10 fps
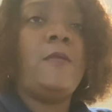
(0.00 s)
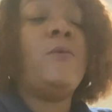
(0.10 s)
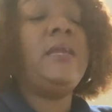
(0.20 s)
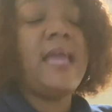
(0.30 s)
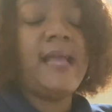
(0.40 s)

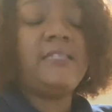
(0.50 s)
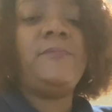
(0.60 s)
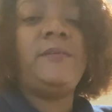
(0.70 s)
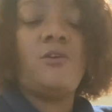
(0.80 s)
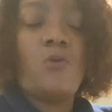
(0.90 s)
Well, he asked
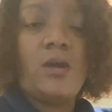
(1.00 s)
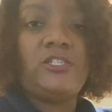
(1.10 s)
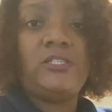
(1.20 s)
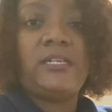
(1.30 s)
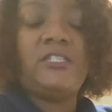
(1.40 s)
me the
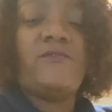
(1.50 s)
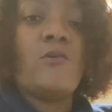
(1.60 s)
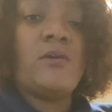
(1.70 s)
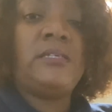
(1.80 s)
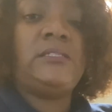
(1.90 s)
question as
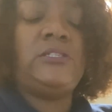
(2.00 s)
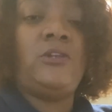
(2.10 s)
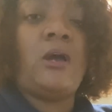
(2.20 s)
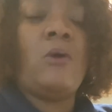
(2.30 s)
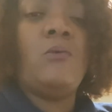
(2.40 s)
far as
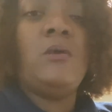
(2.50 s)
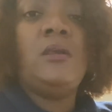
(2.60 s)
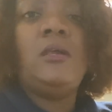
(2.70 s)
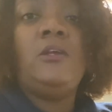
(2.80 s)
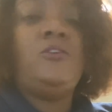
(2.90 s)

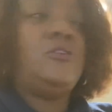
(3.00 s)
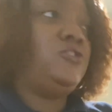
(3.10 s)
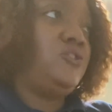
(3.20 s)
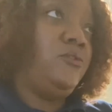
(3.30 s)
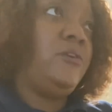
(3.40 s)

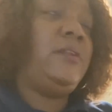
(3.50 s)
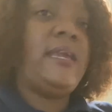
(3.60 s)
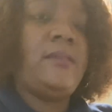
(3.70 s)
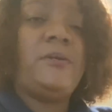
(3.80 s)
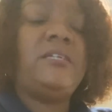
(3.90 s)
sooner or
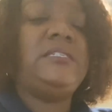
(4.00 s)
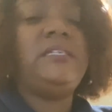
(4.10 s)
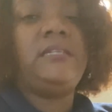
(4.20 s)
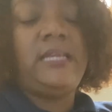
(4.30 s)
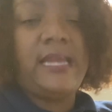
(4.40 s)
later, because
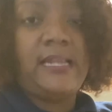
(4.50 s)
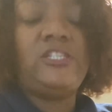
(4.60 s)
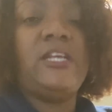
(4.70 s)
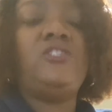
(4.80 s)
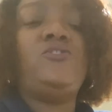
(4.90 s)
he had a
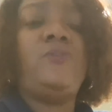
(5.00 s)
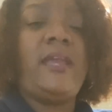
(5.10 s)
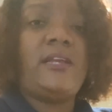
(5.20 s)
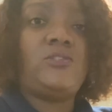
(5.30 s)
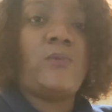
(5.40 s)
chance to do an
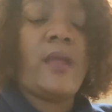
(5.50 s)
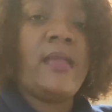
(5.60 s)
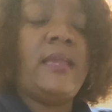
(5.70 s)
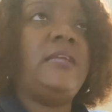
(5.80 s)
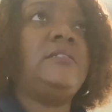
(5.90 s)

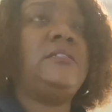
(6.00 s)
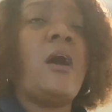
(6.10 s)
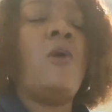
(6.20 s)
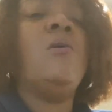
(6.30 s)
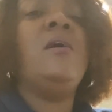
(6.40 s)
X-ray, and he saw